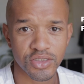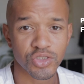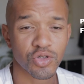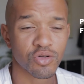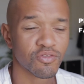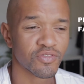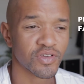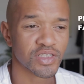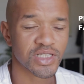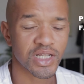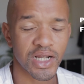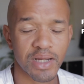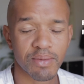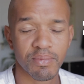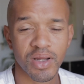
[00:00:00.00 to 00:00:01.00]
It sort of feels
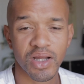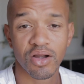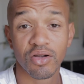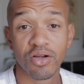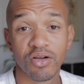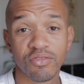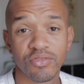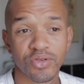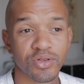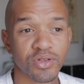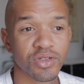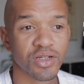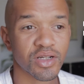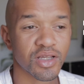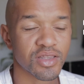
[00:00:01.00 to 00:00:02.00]
like I'm hungover.
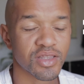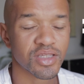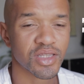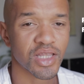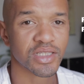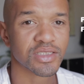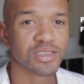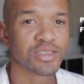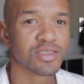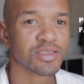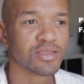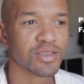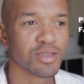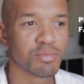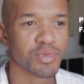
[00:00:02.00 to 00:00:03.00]
I think
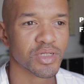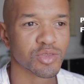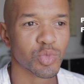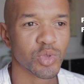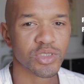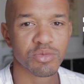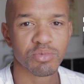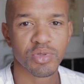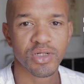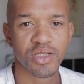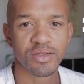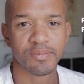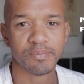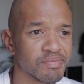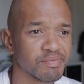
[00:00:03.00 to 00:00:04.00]
that's the best way to put it.